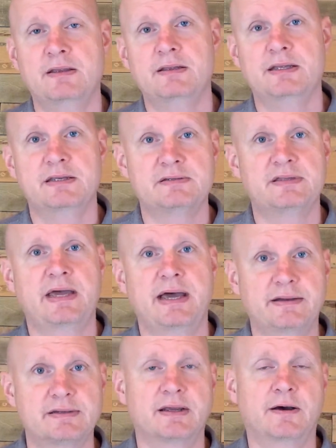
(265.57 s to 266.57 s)
is
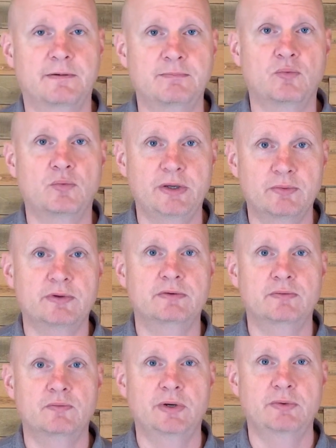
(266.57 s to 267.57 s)
that we would
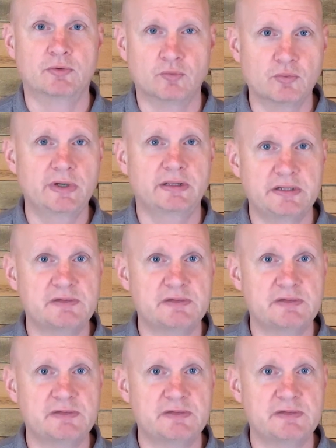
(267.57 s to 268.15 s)
really